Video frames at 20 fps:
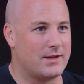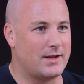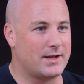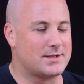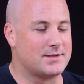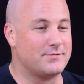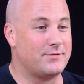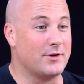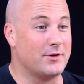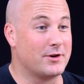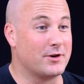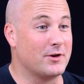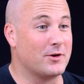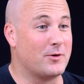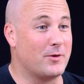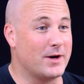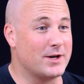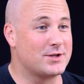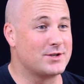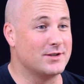That's a very good
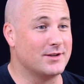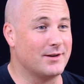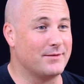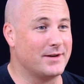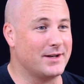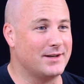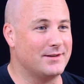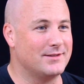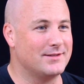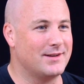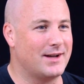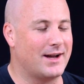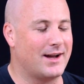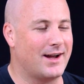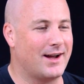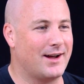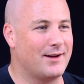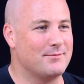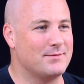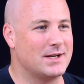question. I mean,
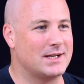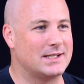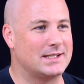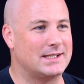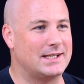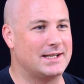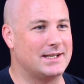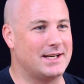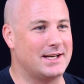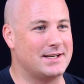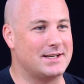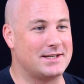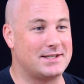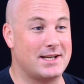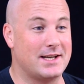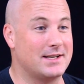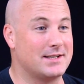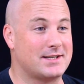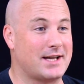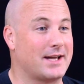
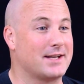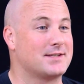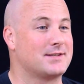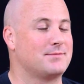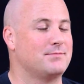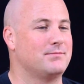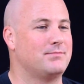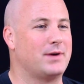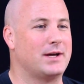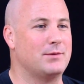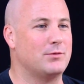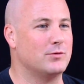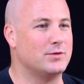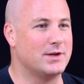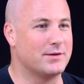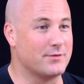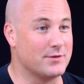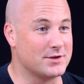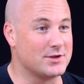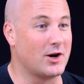it takes people
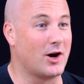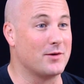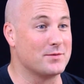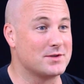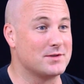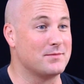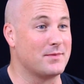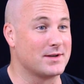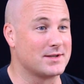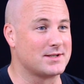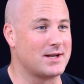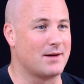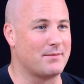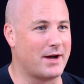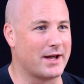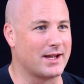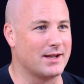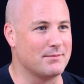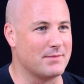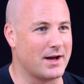different times to start
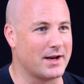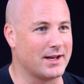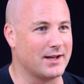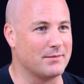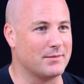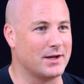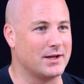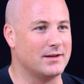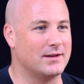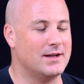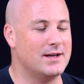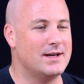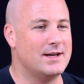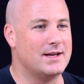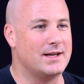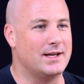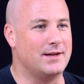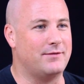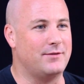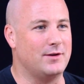making money. I mean,
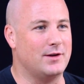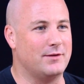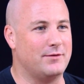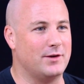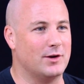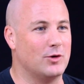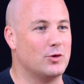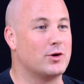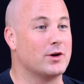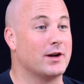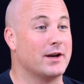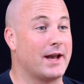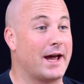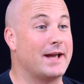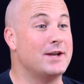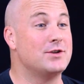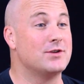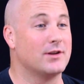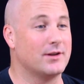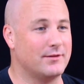if you look at an
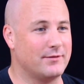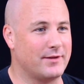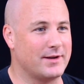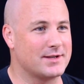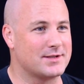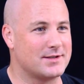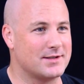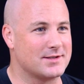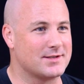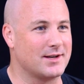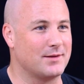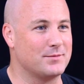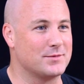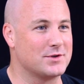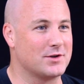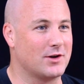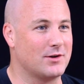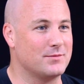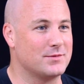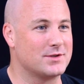angel investor,
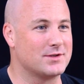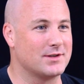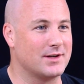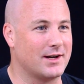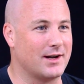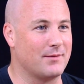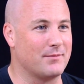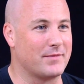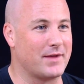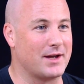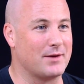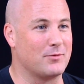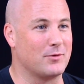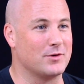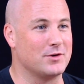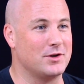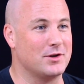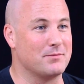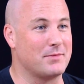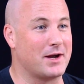sometimes they
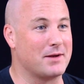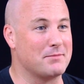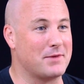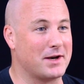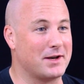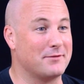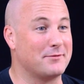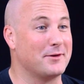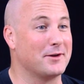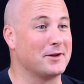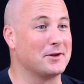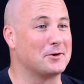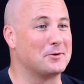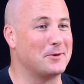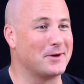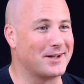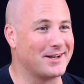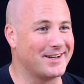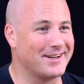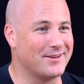want you to make money fairly
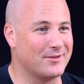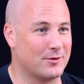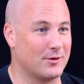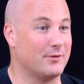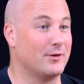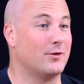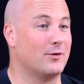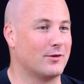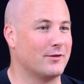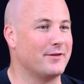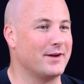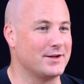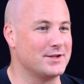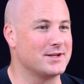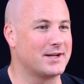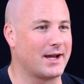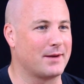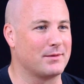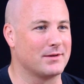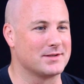quickly, or a
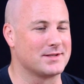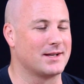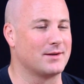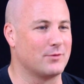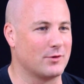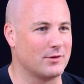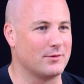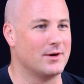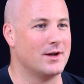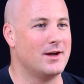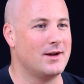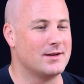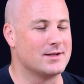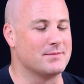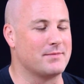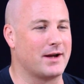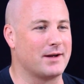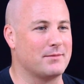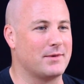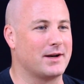venture capitalist, they want
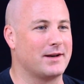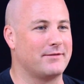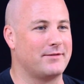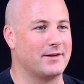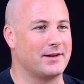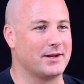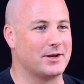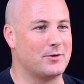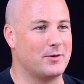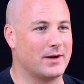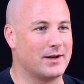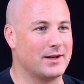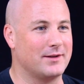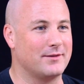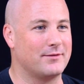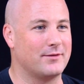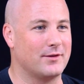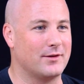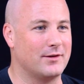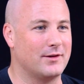to make money fairly quickly
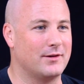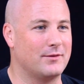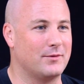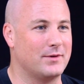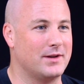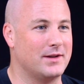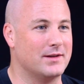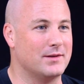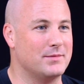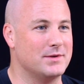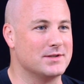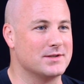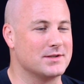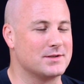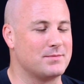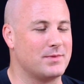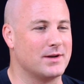within the business.